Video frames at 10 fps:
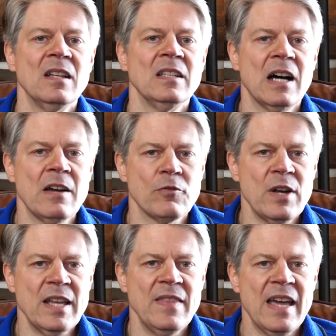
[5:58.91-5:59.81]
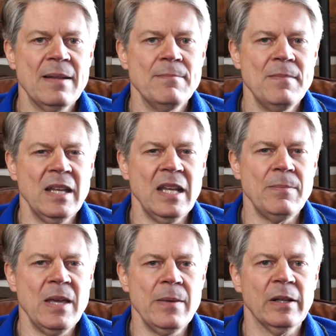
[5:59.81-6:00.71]
Now, I've read that many
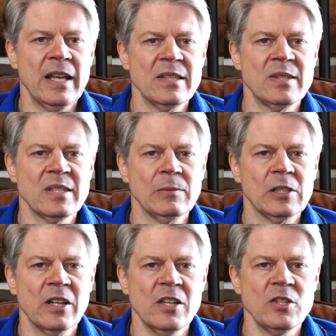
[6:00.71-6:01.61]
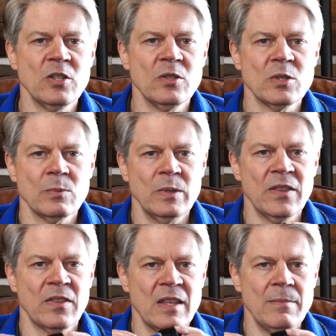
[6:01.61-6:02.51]
people had similar issues
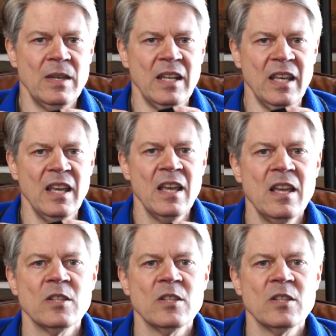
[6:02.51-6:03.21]
with the Mini,